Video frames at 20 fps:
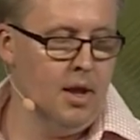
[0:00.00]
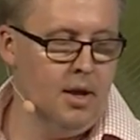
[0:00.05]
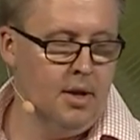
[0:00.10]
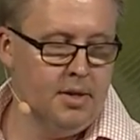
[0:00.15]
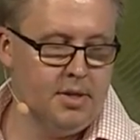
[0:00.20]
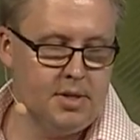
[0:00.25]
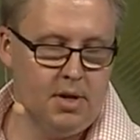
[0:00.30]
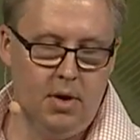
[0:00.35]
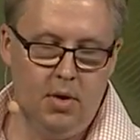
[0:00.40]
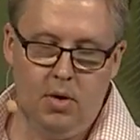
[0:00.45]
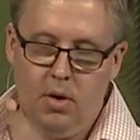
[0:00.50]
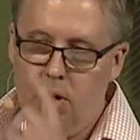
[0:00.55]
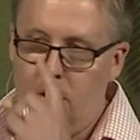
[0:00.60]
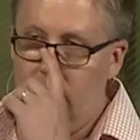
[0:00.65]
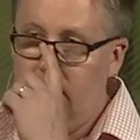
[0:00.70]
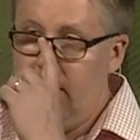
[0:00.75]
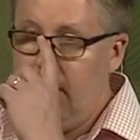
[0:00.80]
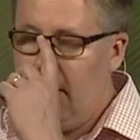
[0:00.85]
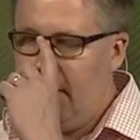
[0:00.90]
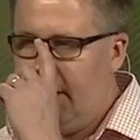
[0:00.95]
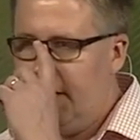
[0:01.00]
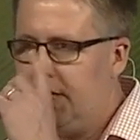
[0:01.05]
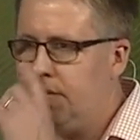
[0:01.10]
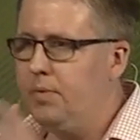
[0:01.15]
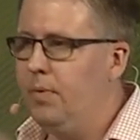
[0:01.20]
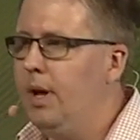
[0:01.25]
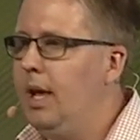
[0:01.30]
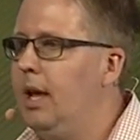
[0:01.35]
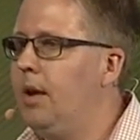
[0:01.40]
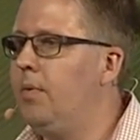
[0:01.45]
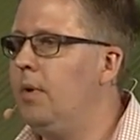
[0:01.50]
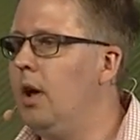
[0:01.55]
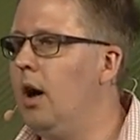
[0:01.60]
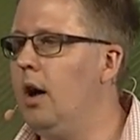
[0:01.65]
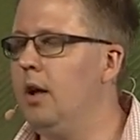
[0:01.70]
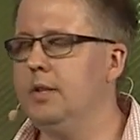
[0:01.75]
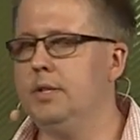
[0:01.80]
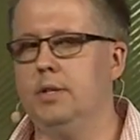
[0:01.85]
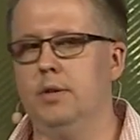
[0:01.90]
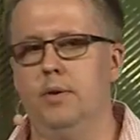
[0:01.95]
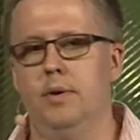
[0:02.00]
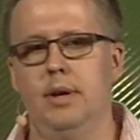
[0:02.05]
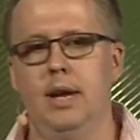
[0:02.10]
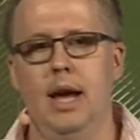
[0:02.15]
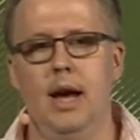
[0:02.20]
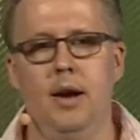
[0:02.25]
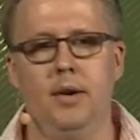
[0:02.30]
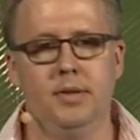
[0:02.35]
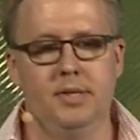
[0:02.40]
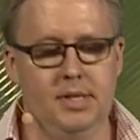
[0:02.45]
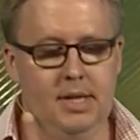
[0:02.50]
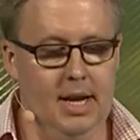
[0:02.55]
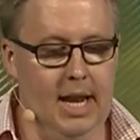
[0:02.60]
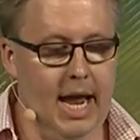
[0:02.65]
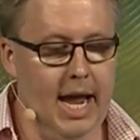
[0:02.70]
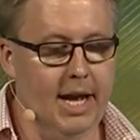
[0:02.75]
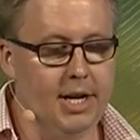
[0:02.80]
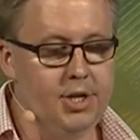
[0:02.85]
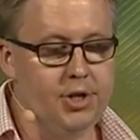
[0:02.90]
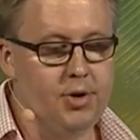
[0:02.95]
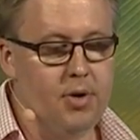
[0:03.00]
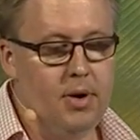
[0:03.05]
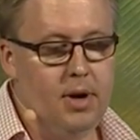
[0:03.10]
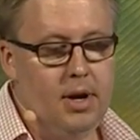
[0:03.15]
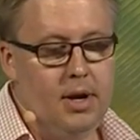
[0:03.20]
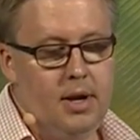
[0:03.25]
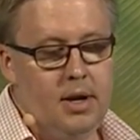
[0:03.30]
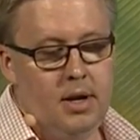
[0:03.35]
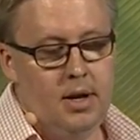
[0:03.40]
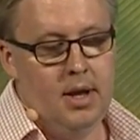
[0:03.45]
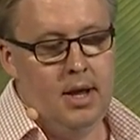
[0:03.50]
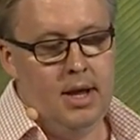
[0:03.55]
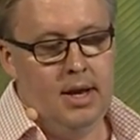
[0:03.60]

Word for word: So earlier this week, we also announced that Android